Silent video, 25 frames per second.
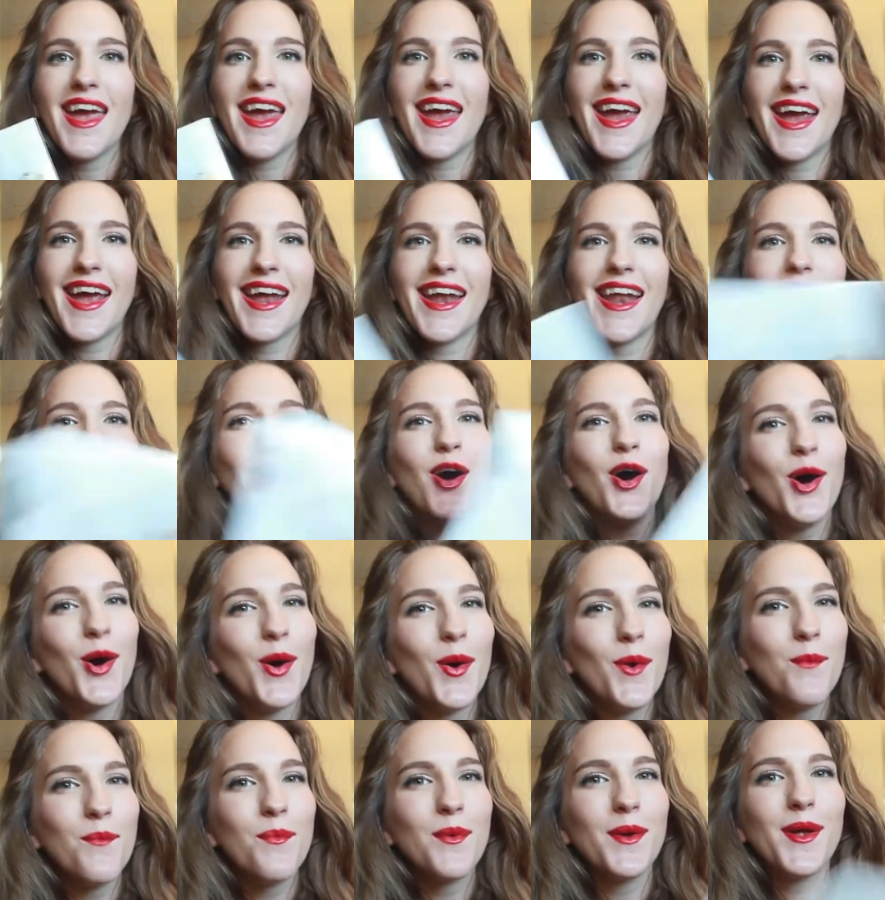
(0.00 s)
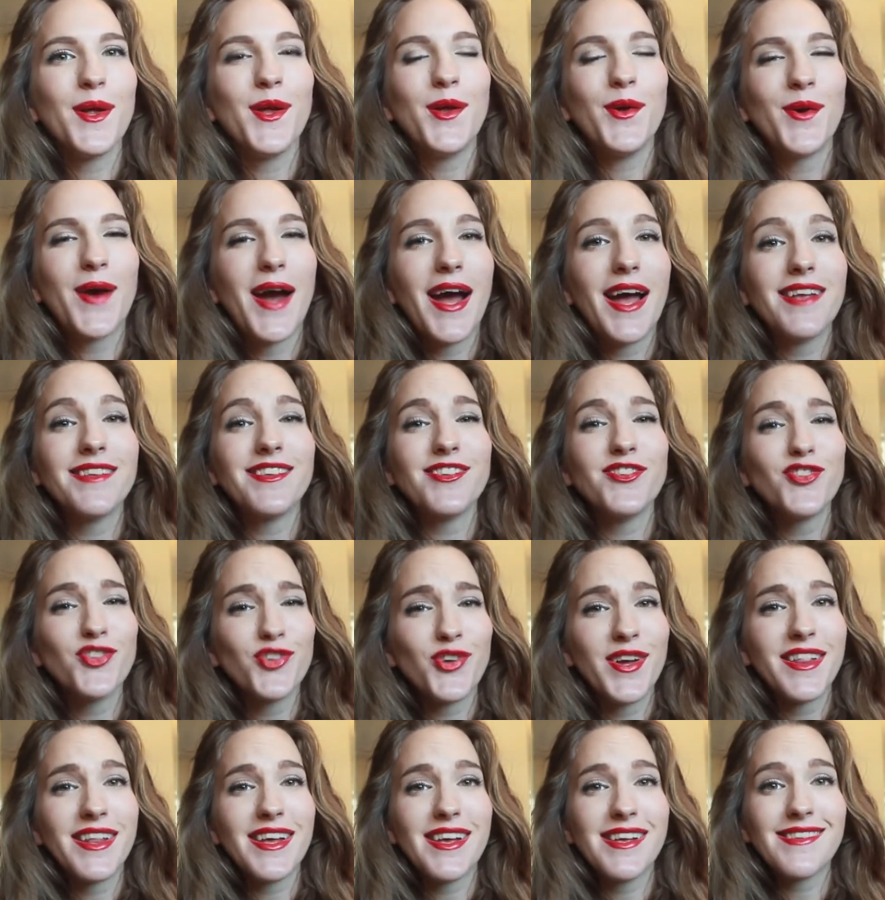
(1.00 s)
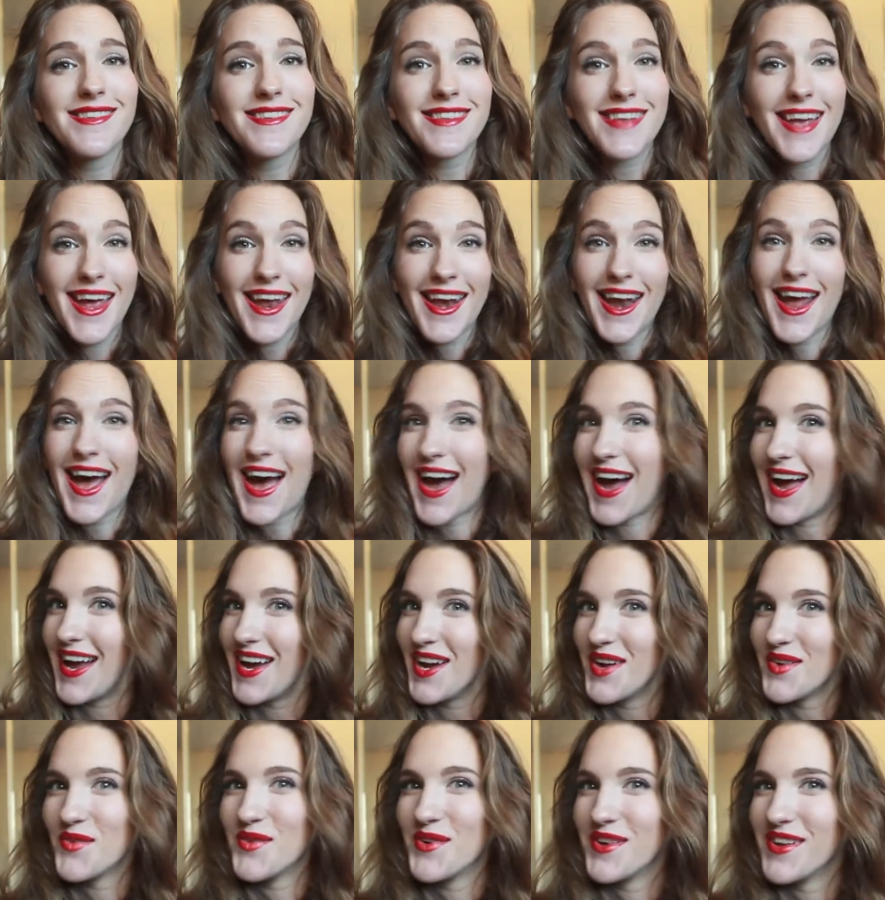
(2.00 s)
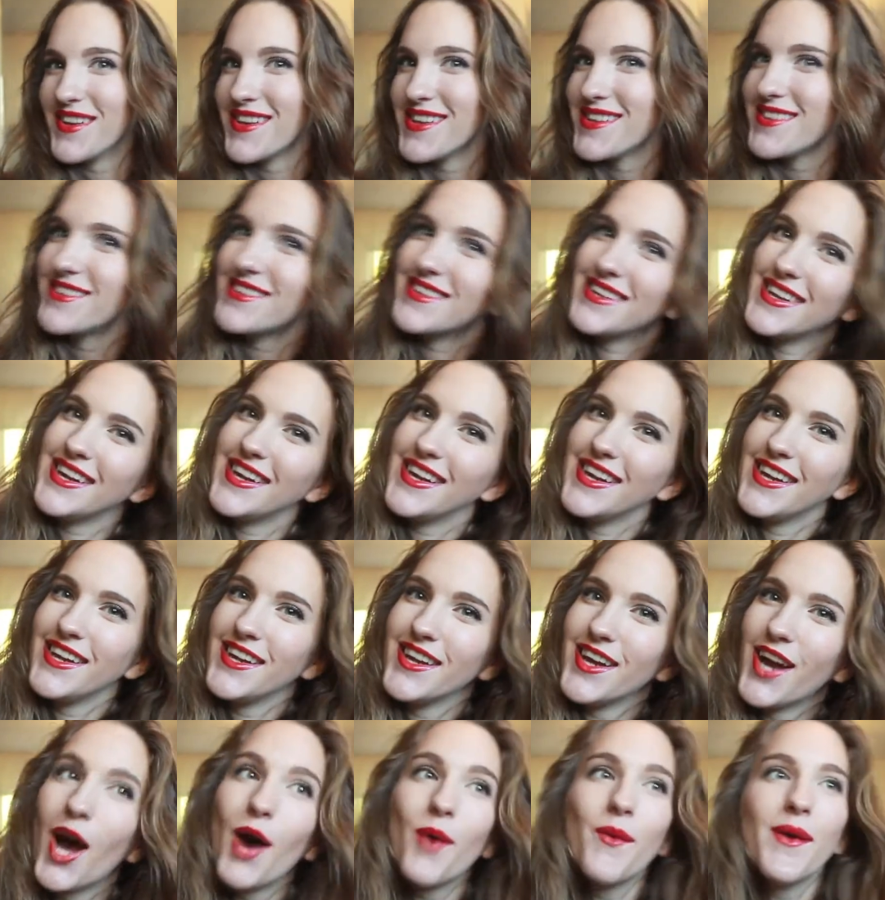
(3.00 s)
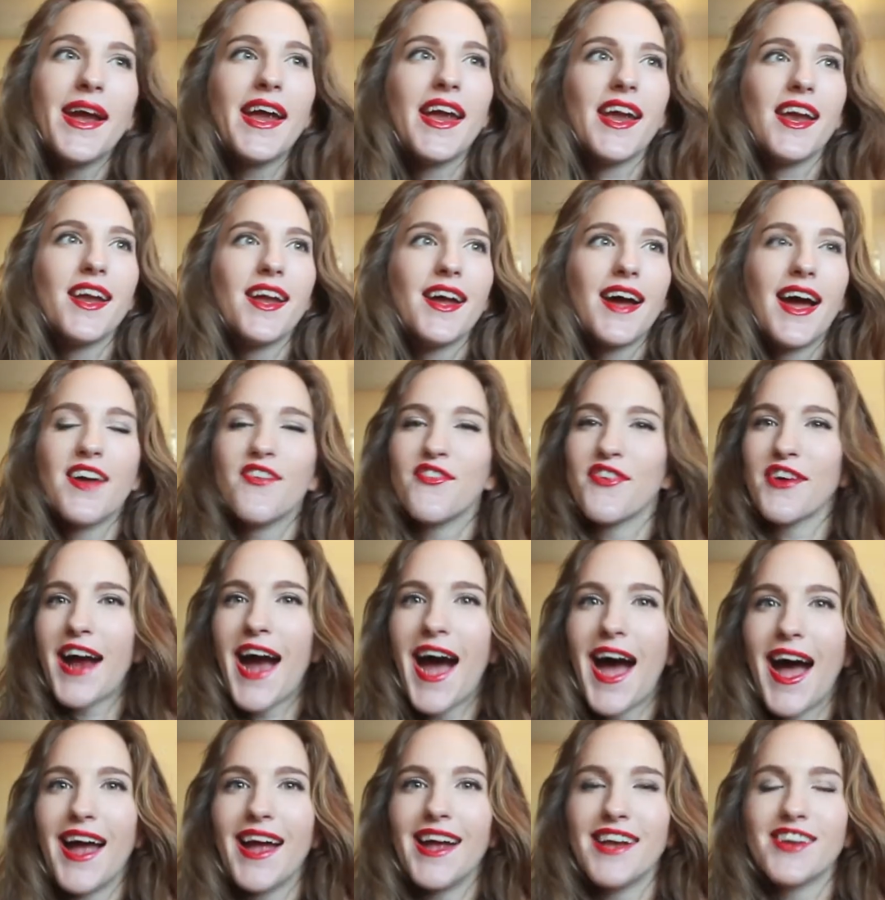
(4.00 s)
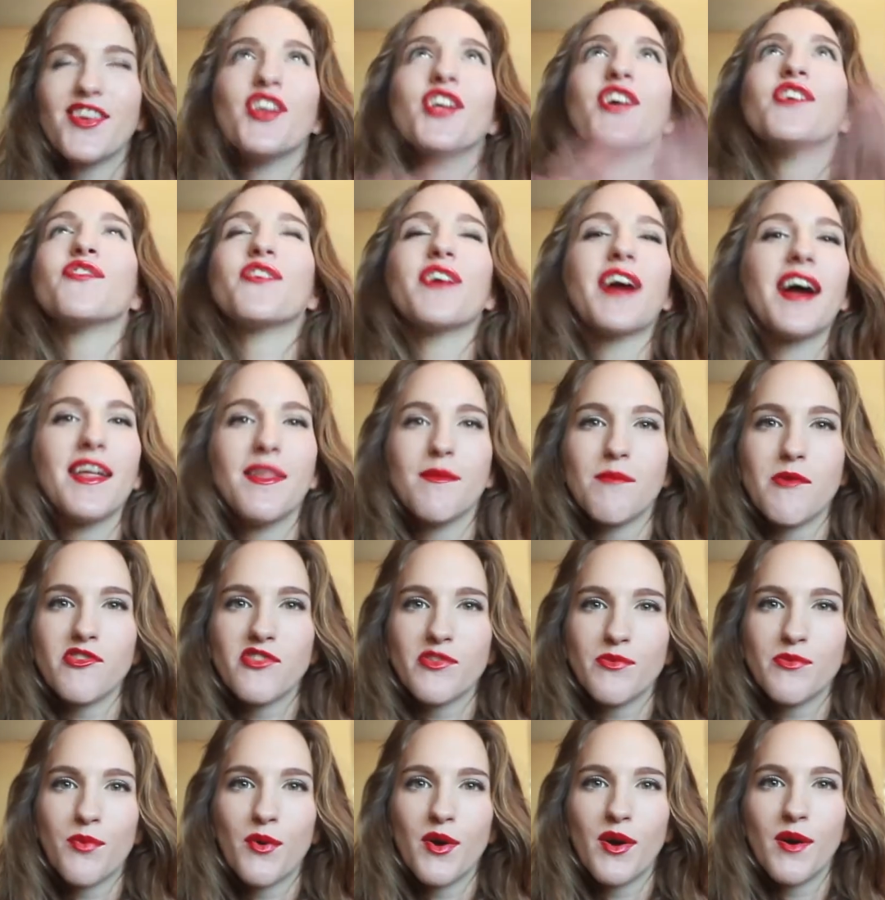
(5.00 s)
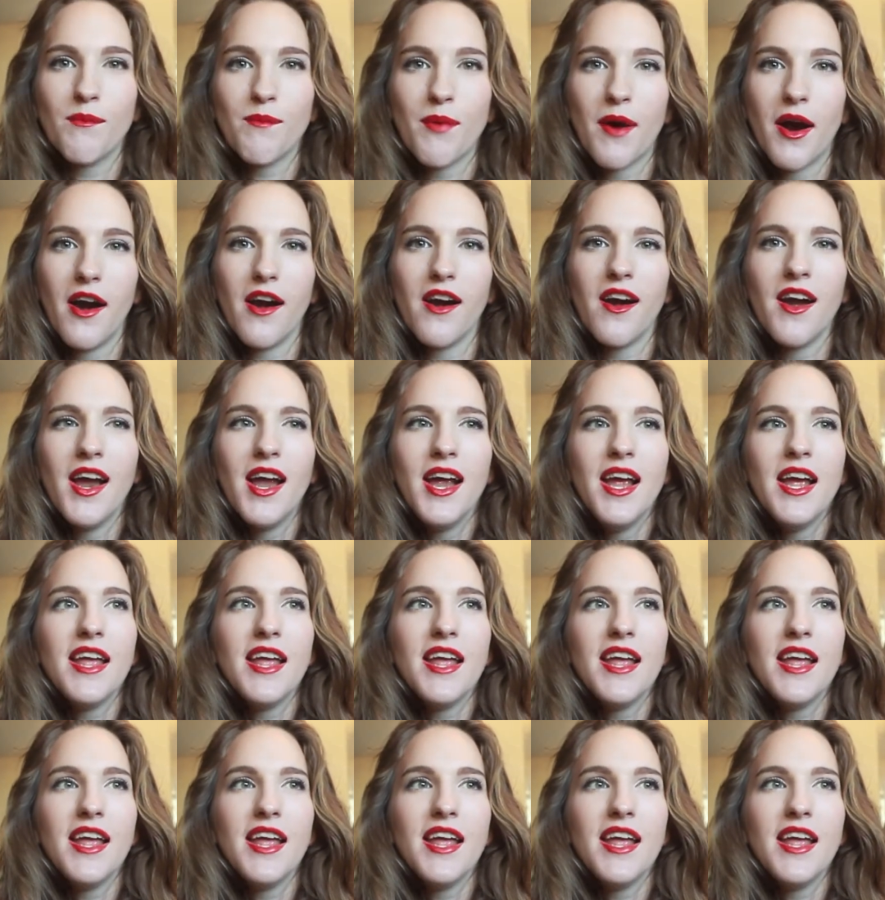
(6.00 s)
And I hope you guys enjoy this and I will see... Oh wait, I forgot. I totally forgot the most important part.